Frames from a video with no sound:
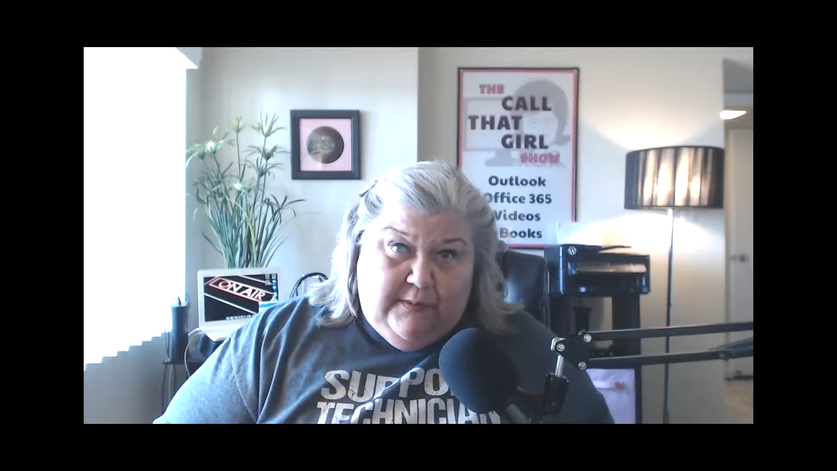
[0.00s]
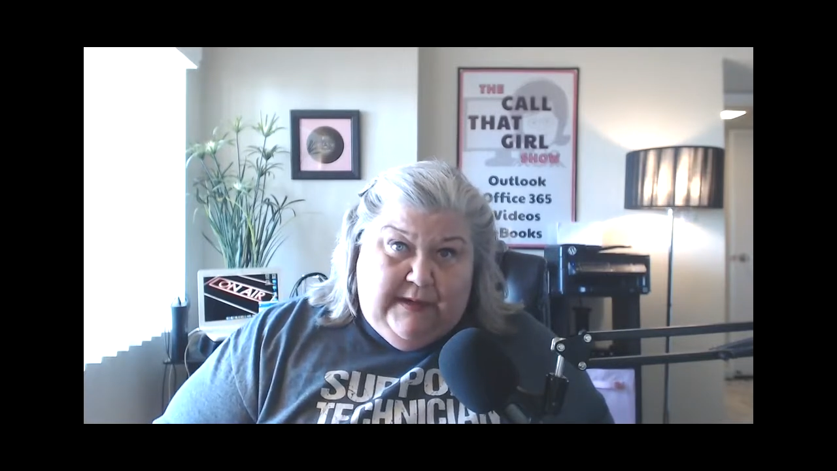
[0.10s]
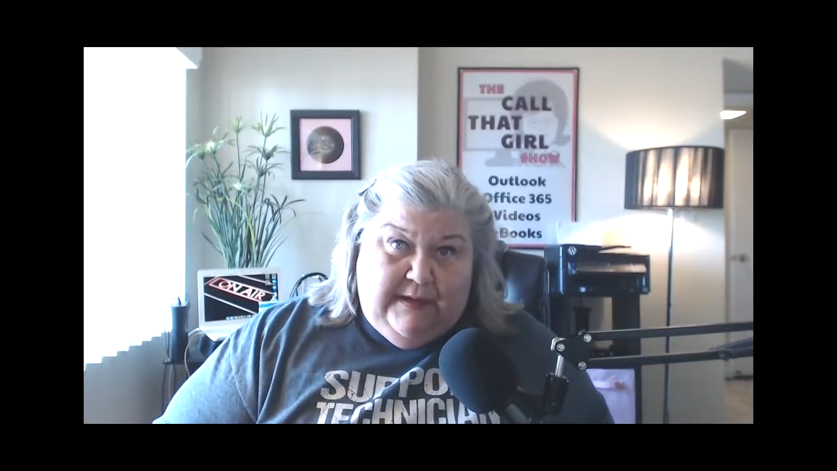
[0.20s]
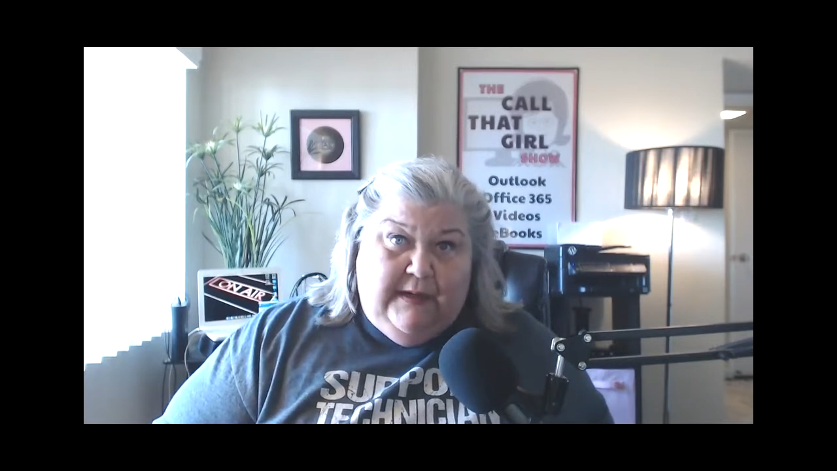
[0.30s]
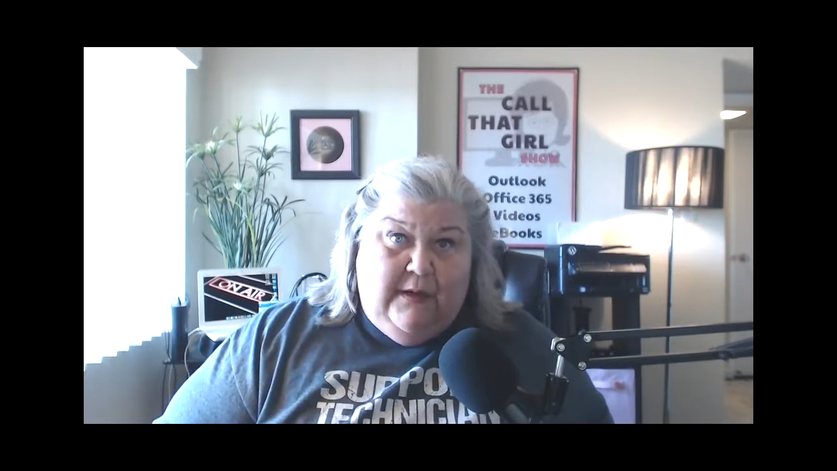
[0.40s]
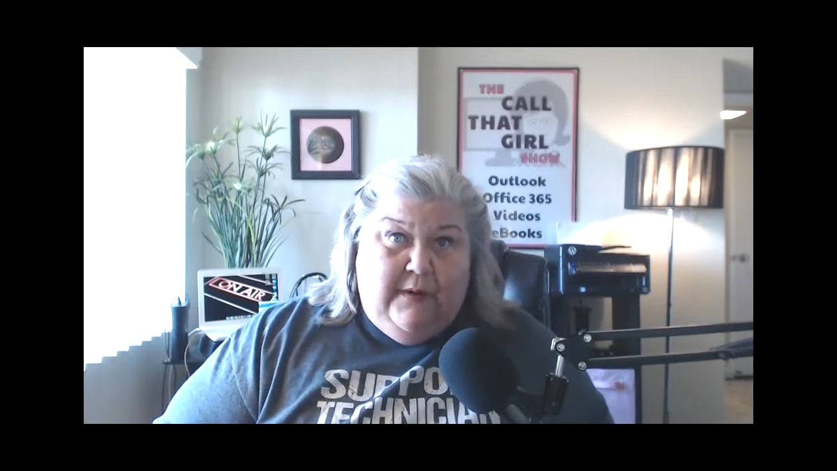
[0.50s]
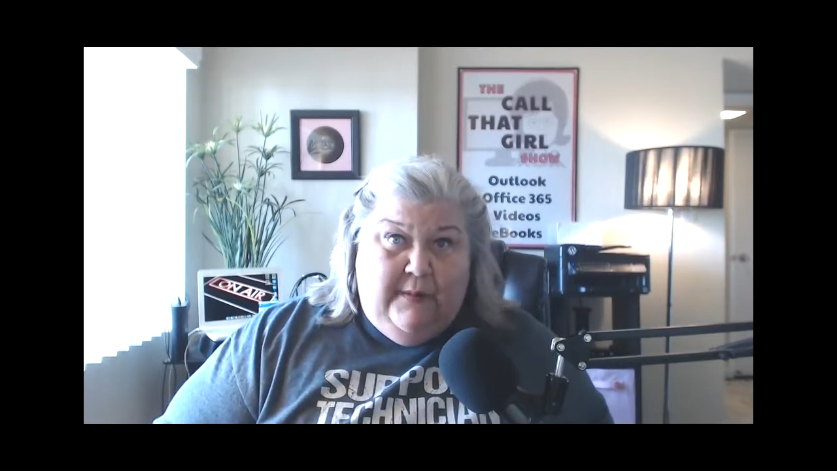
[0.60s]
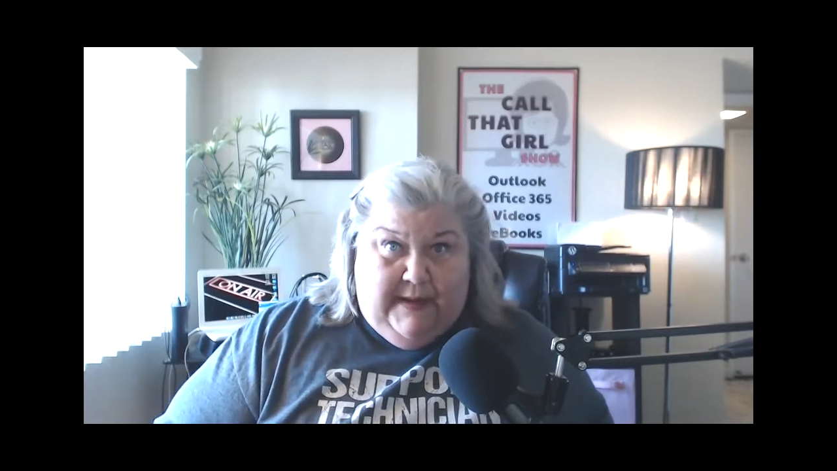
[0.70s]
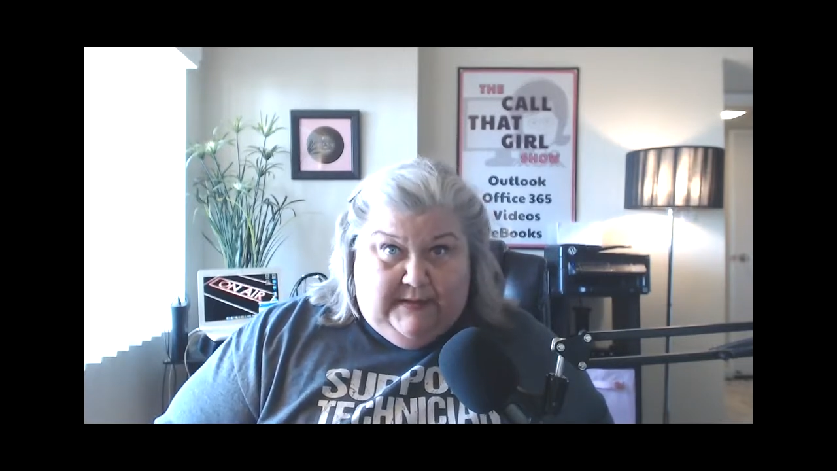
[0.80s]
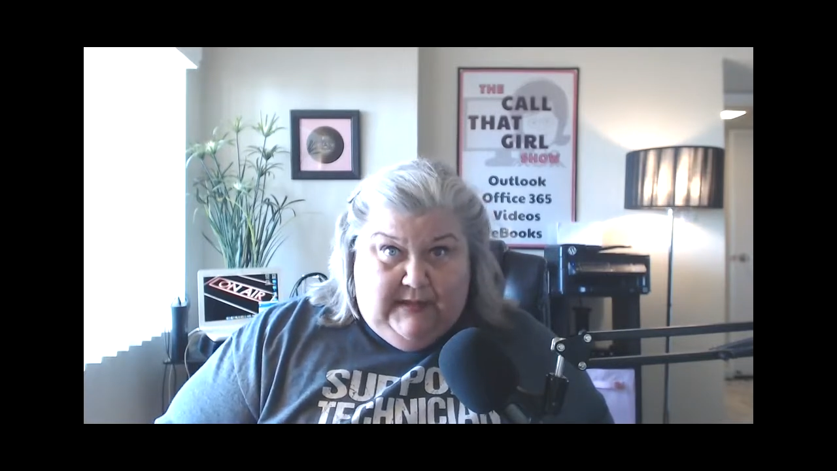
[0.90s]
right and I don't want to
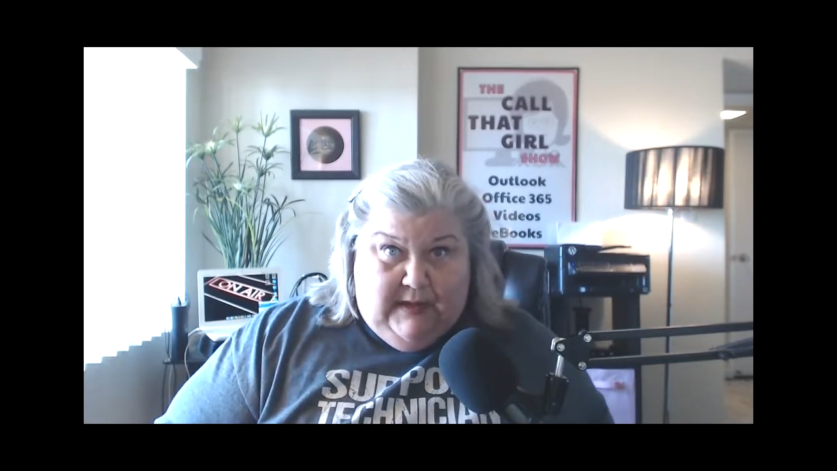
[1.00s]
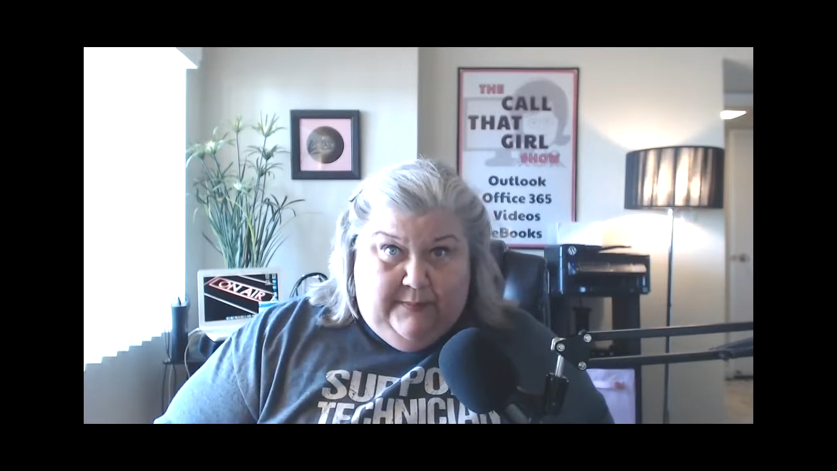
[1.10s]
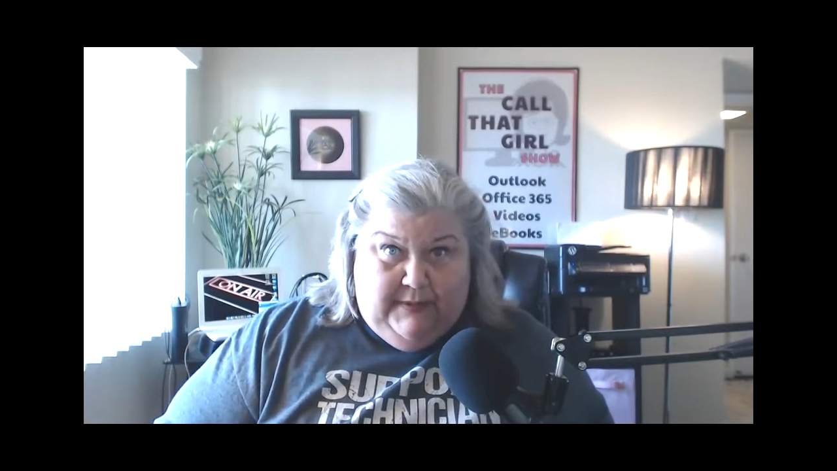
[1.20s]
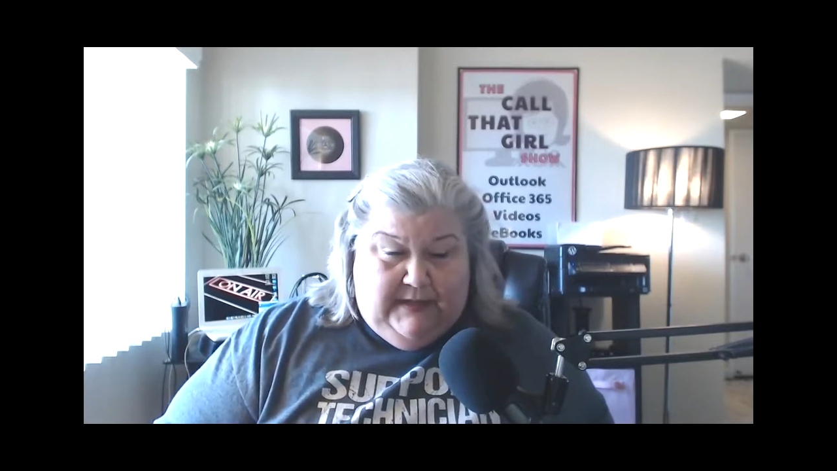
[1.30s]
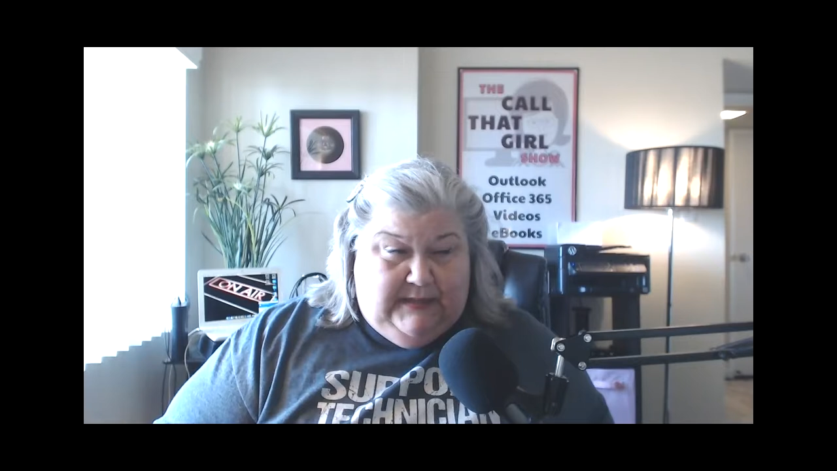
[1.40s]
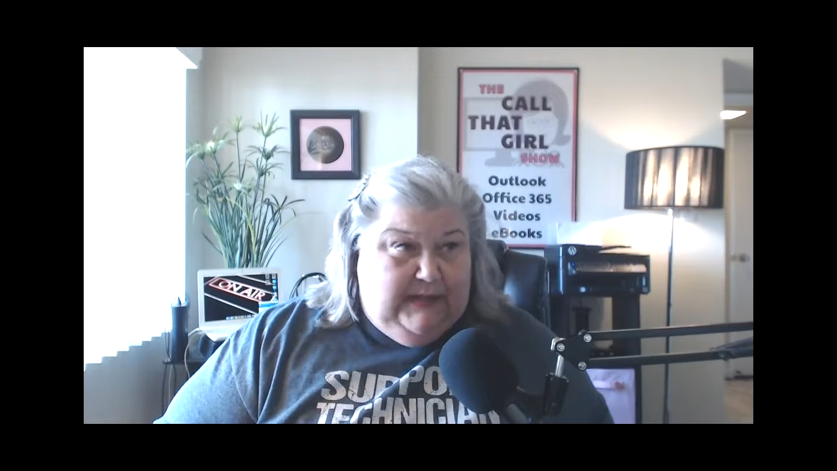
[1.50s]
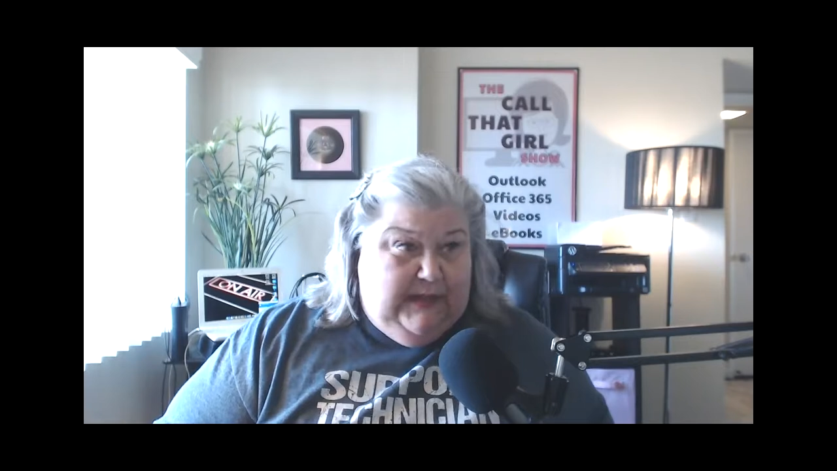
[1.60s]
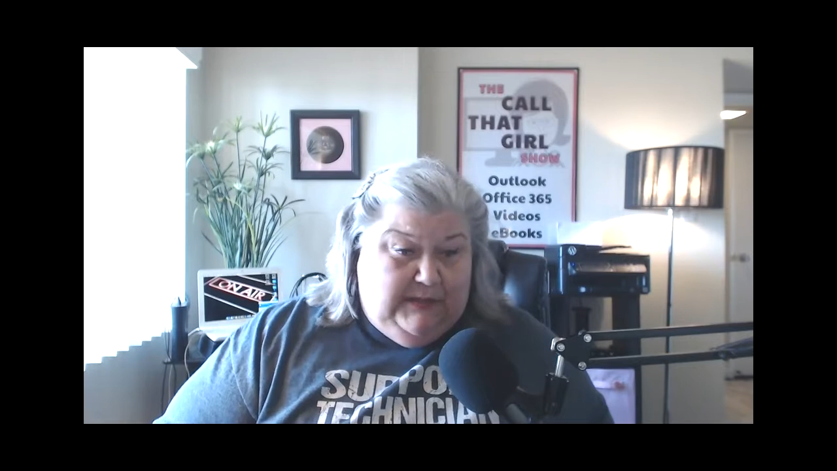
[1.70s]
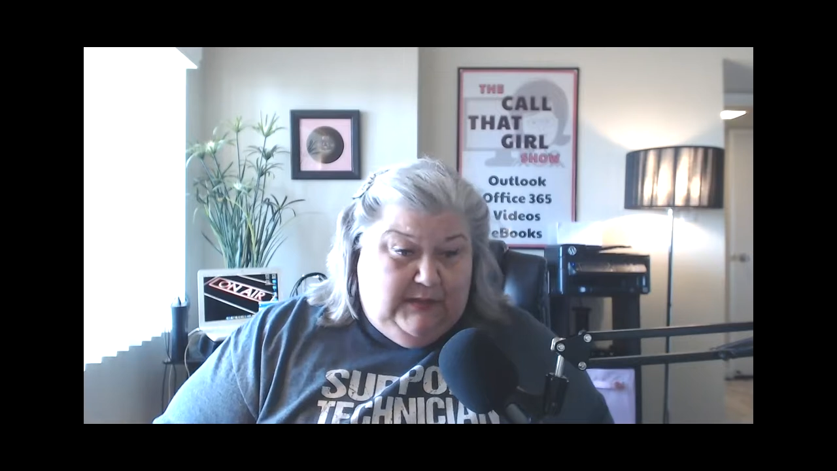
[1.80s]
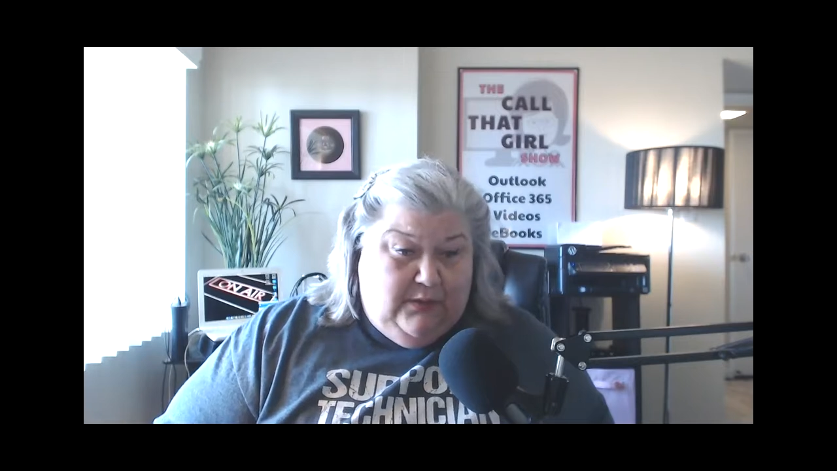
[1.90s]
mess up. And I said,
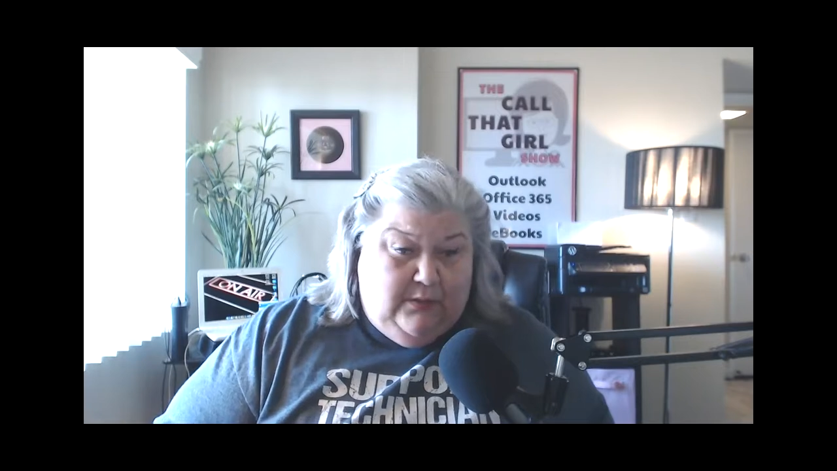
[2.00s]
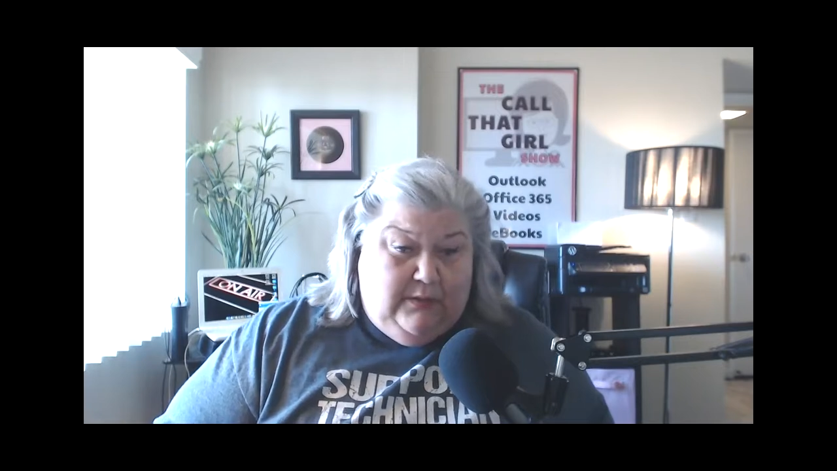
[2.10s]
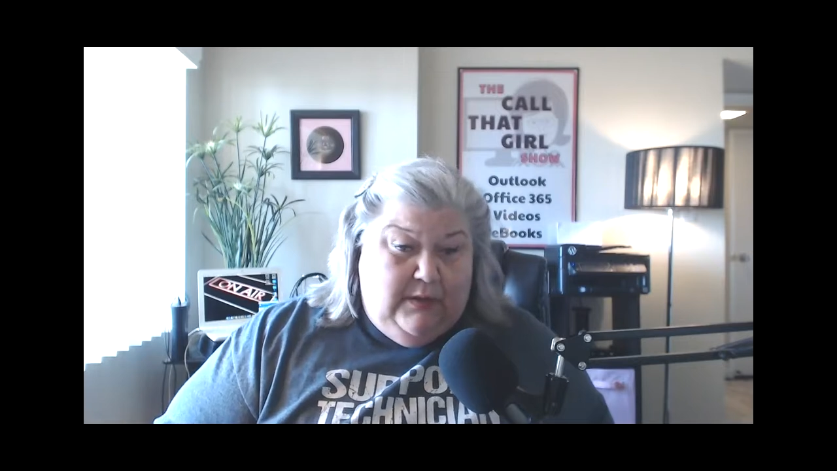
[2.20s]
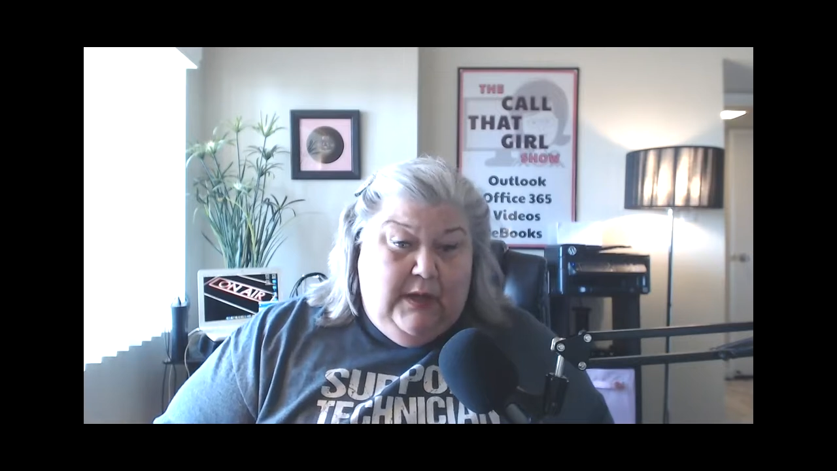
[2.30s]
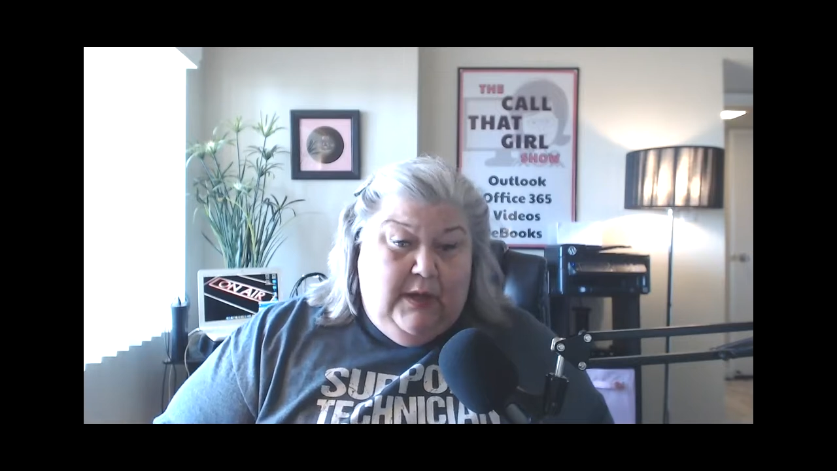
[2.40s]
that's cool.